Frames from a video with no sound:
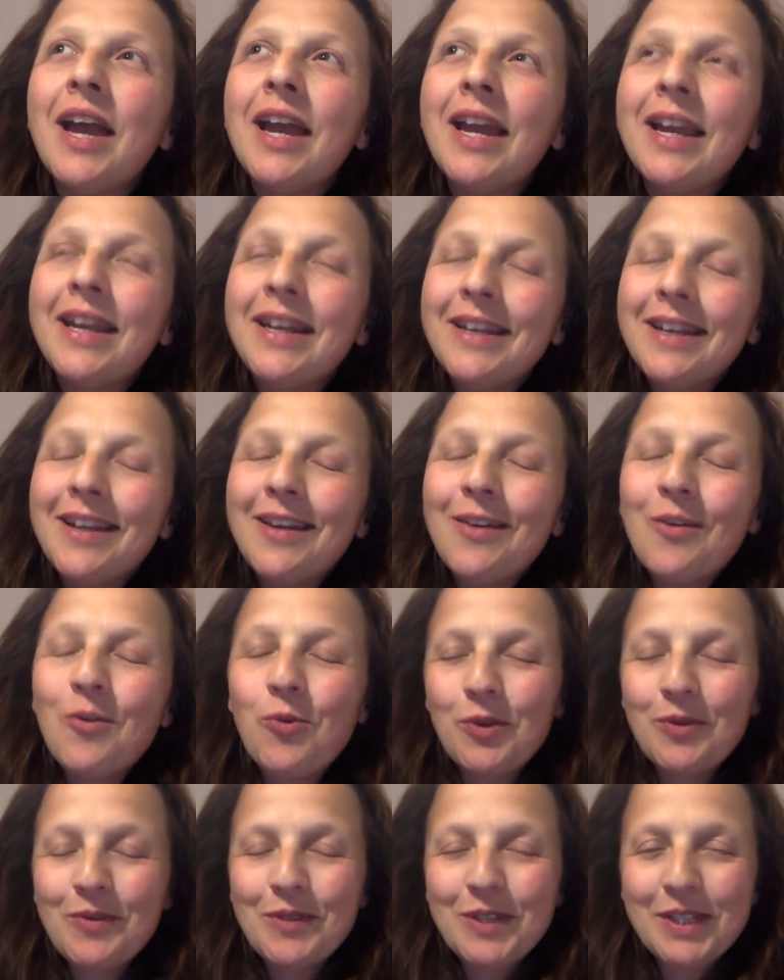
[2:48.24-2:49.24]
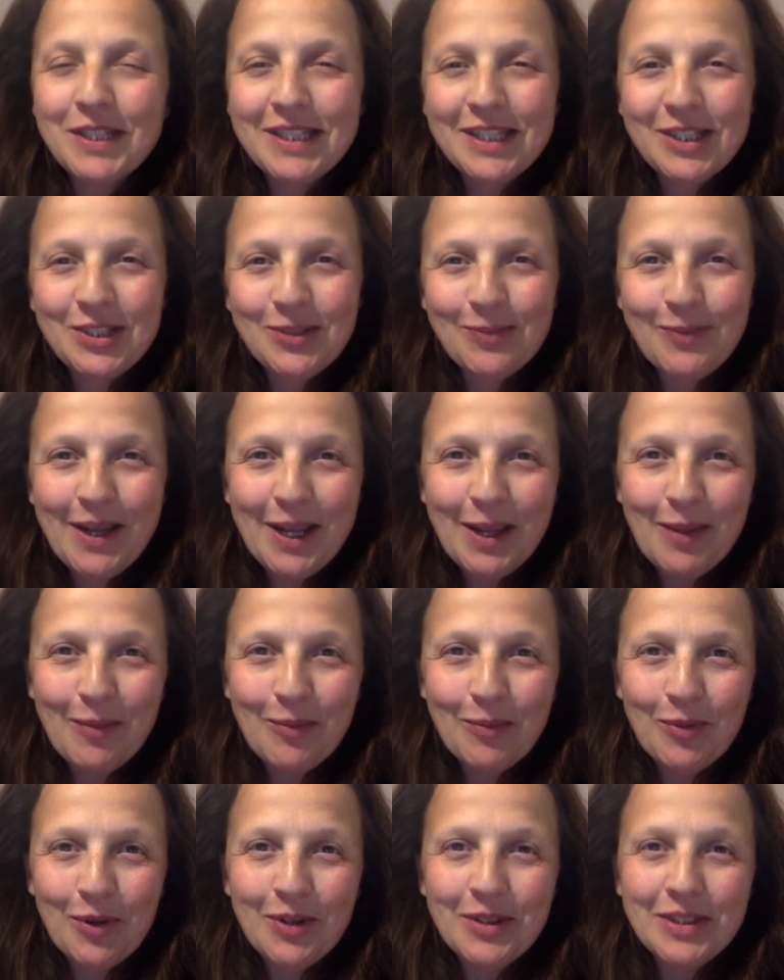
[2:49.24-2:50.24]
in all of the decision
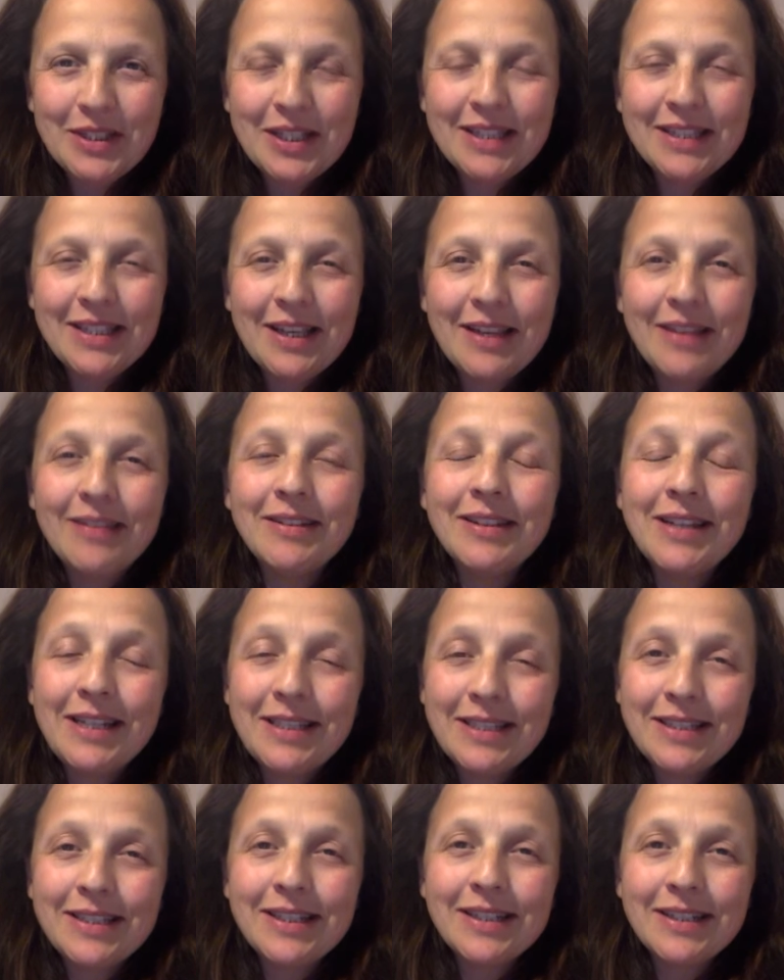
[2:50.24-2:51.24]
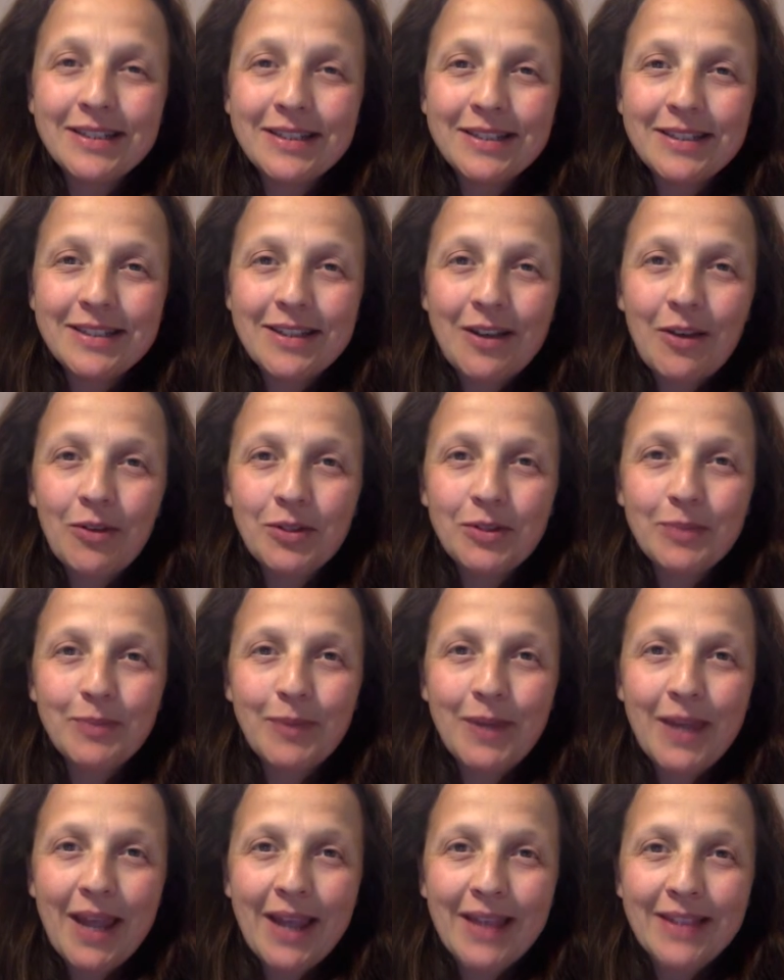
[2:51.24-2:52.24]
making process, I needed to consult
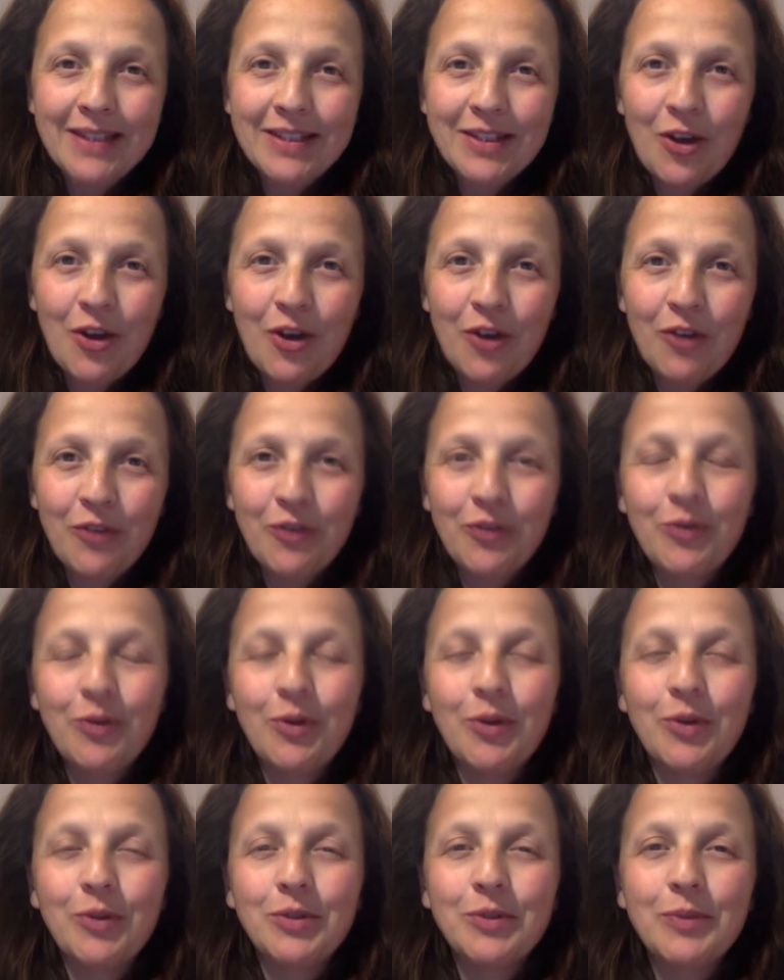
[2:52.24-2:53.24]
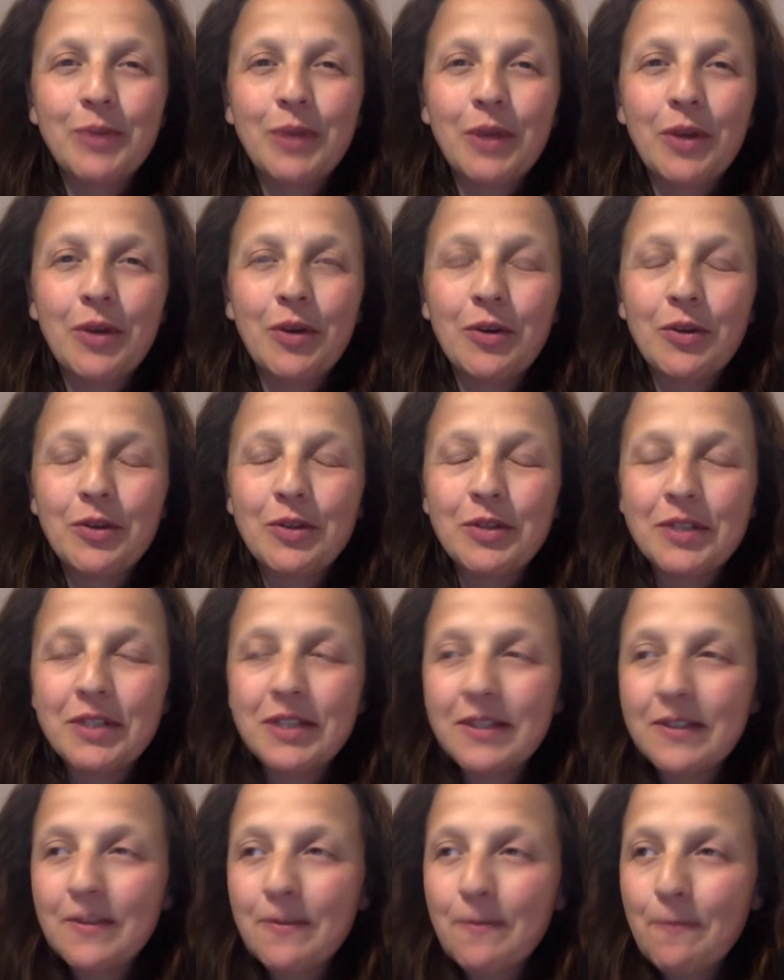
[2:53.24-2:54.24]
my eight and a half year old
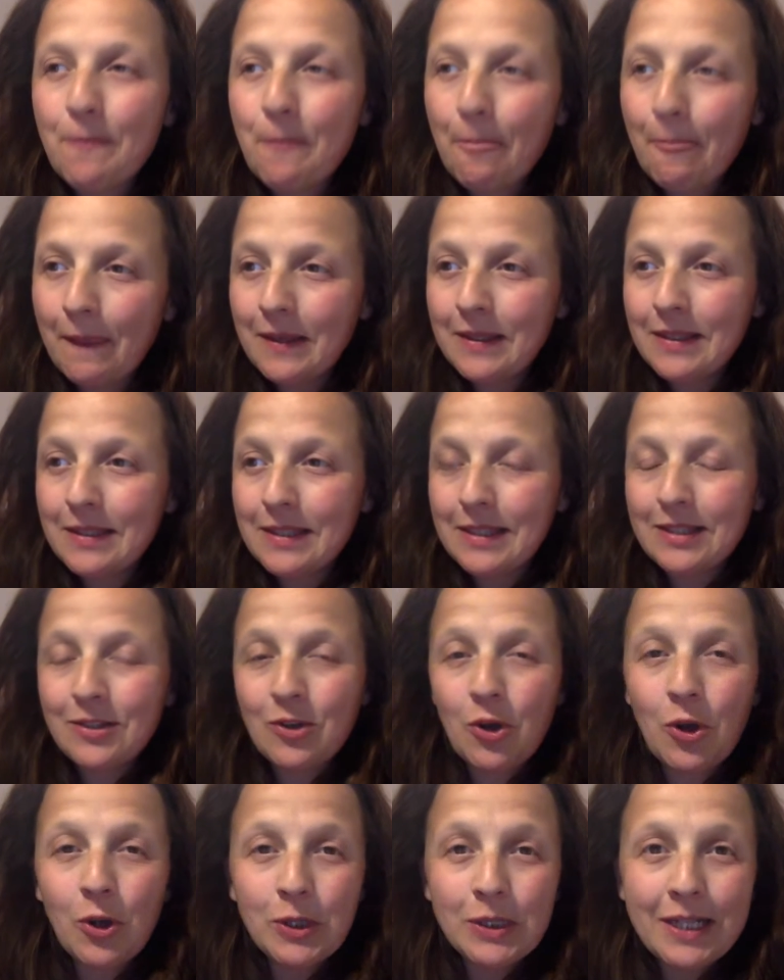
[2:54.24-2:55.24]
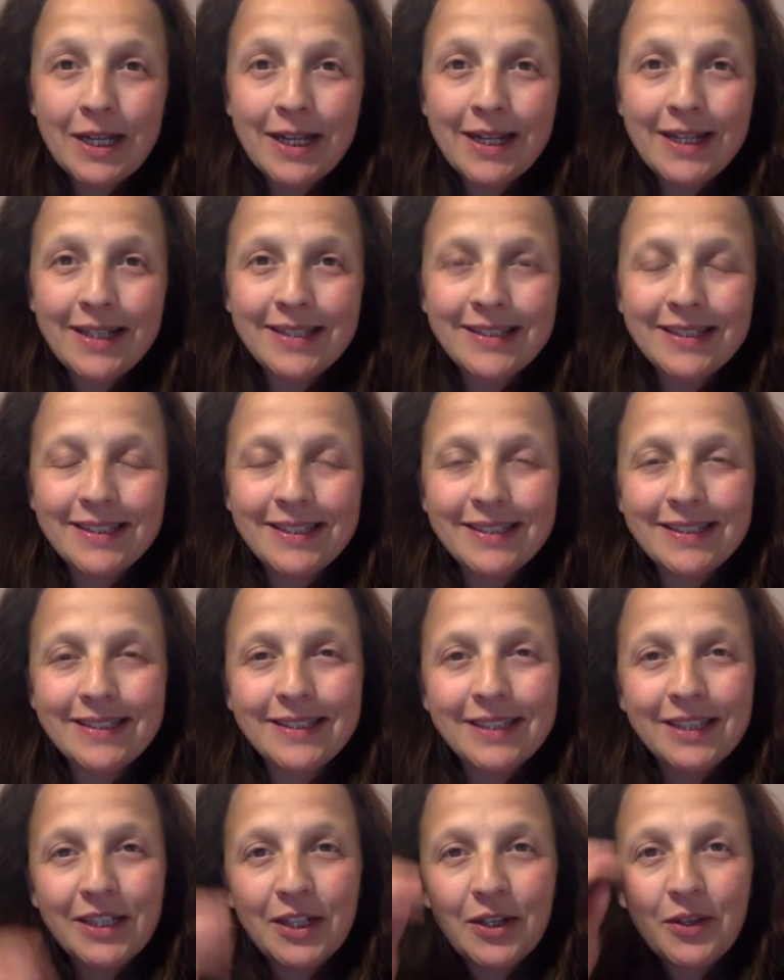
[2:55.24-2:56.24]
because it's his holidays, and
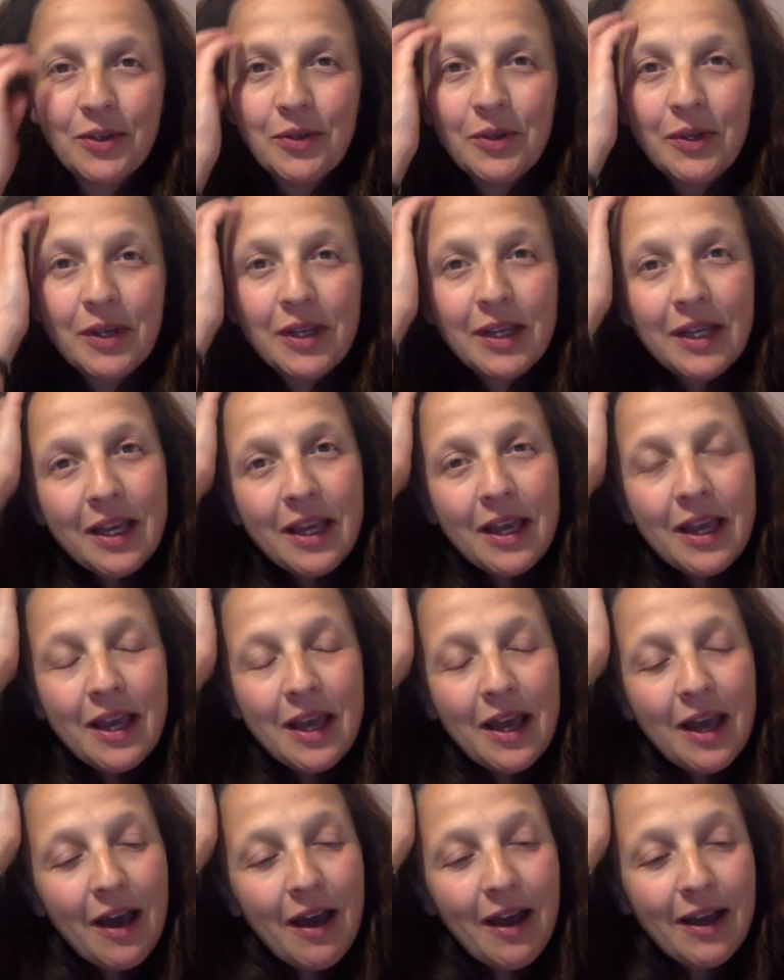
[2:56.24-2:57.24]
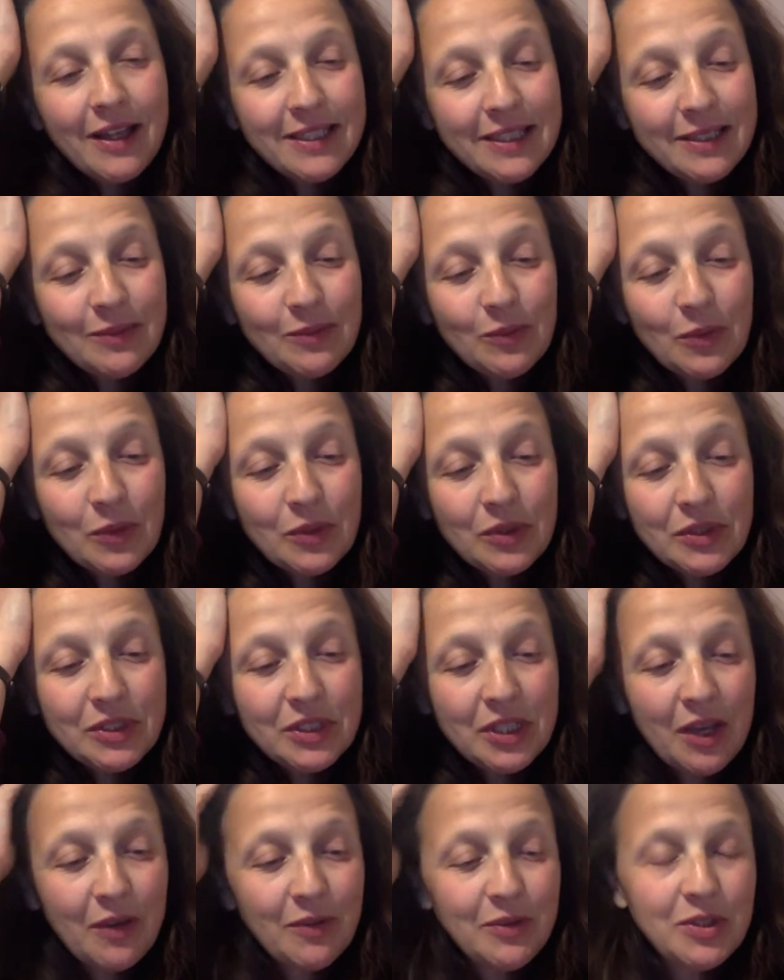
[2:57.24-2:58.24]
you know, I didn't want
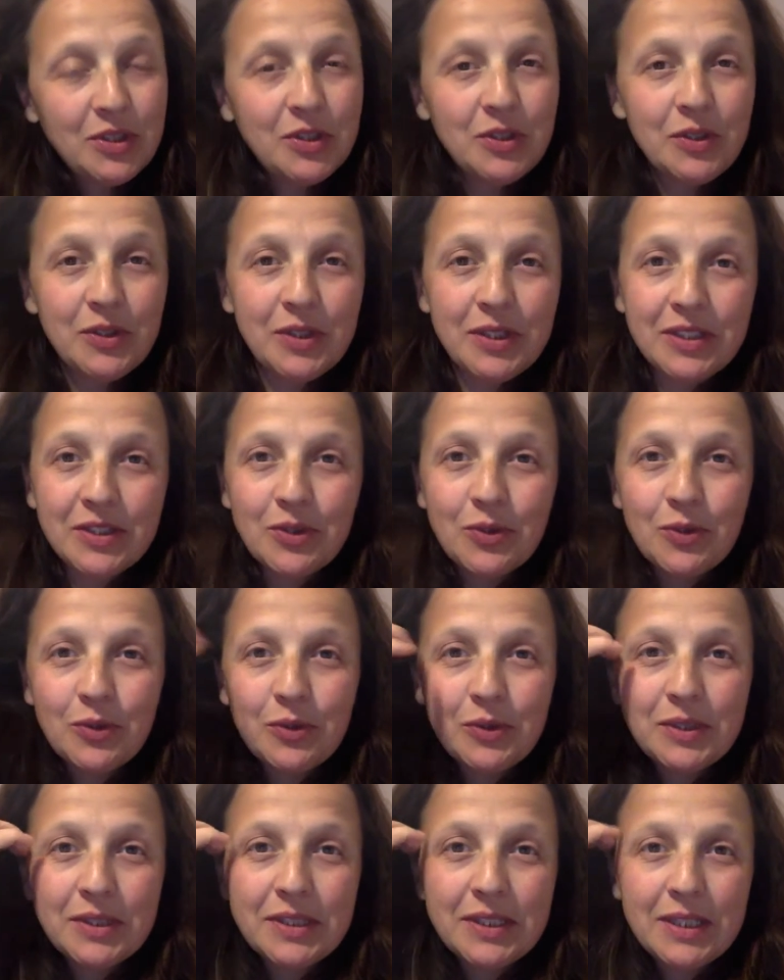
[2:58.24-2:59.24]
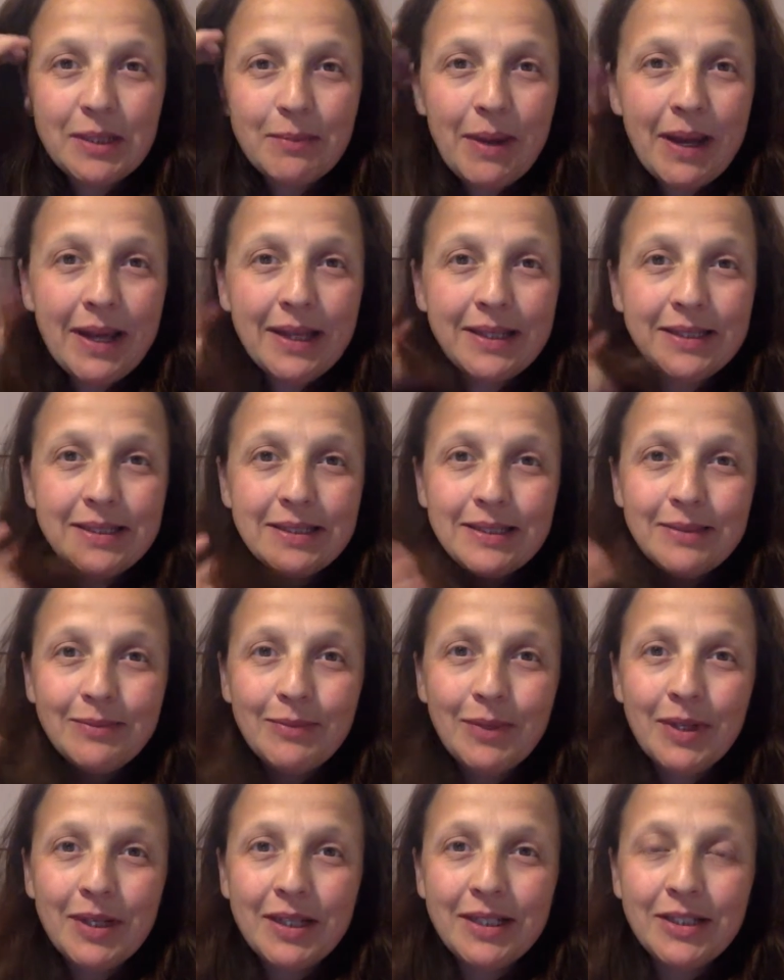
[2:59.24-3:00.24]
to go and do this course and
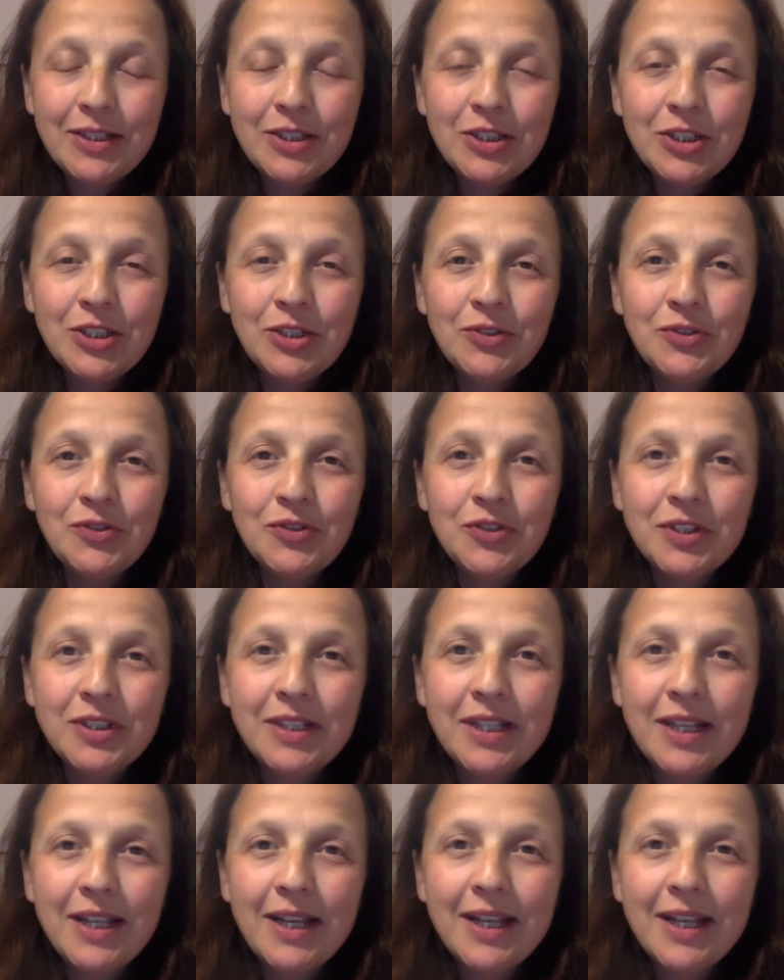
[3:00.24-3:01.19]
abandon my children